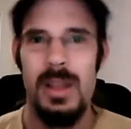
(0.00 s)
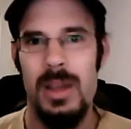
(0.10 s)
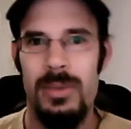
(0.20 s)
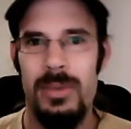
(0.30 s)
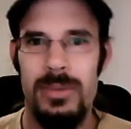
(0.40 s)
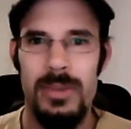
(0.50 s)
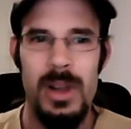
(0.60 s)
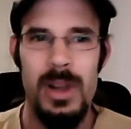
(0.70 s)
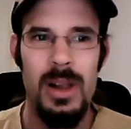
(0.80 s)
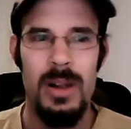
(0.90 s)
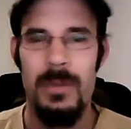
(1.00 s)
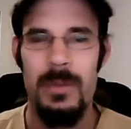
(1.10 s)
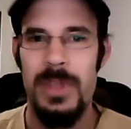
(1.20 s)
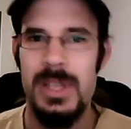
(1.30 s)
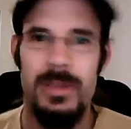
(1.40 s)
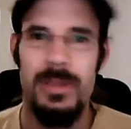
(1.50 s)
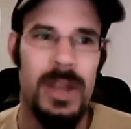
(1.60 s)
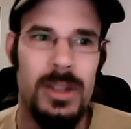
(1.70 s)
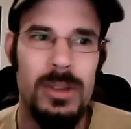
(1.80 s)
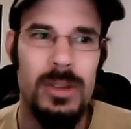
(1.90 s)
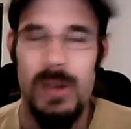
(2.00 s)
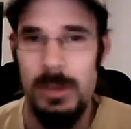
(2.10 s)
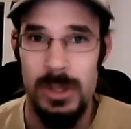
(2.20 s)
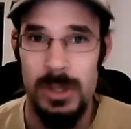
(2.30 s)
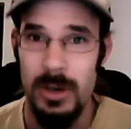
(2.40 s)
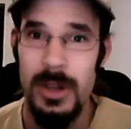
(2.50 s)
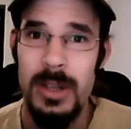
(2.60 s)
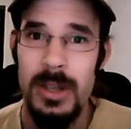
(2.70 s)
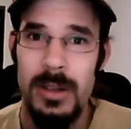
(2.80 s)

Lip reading: If this affected you, I'm sorry.